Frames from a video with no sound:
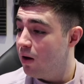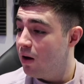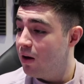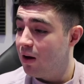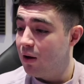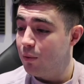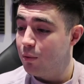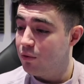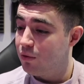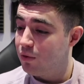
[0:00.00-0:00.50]

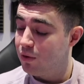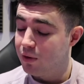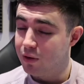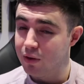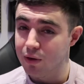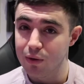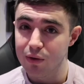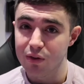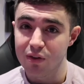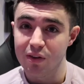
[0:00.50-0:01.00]
everything that
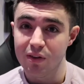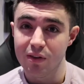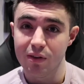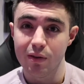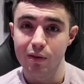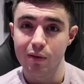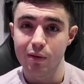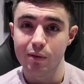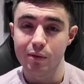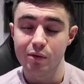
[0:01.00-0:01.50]
goes
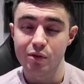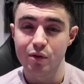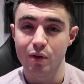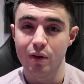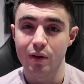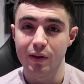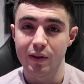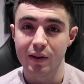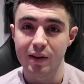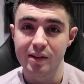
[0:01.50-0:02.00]
into
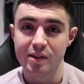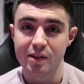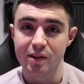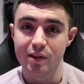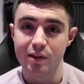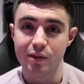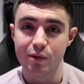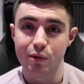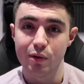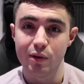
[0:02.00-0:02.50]
trying to get
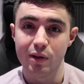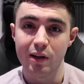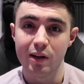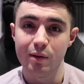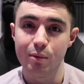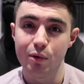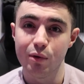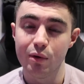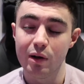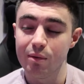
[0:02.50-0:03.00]
signed to a
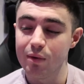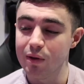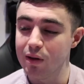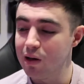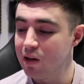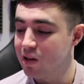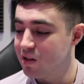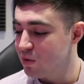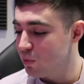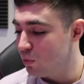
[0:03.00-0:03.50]
label, whether
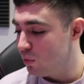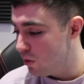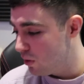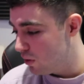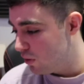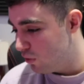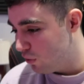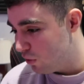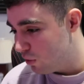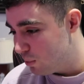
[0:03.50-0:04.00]
that's
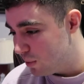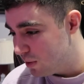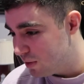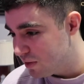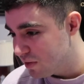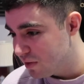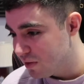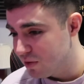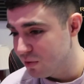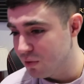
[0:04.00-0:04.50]
working on your
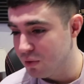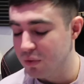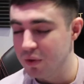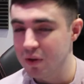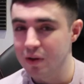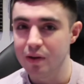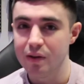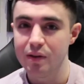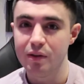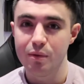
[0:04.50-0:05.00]
mixes, whether
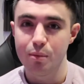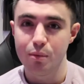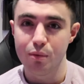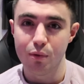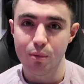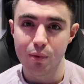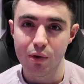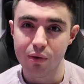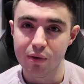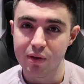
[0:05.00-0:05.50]
that's
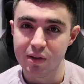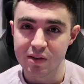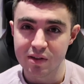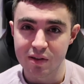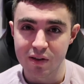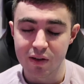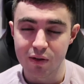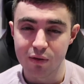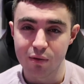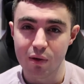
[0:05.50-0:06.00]
promoting
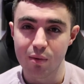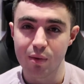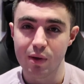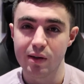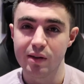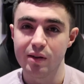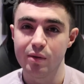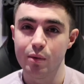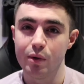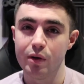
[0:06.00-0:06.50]
yourself, whether
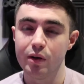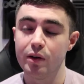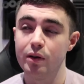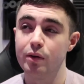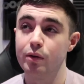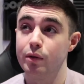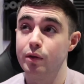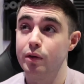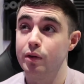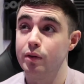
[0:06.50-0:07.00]
that's working
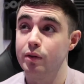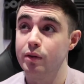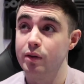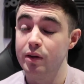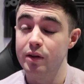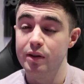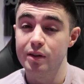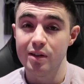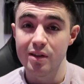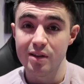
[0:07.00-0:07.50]
on your
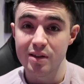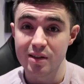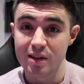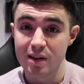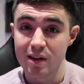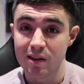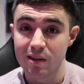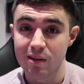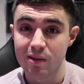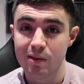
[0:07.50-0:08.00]
DJ
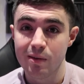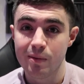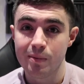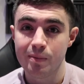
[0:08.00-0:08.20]
sets.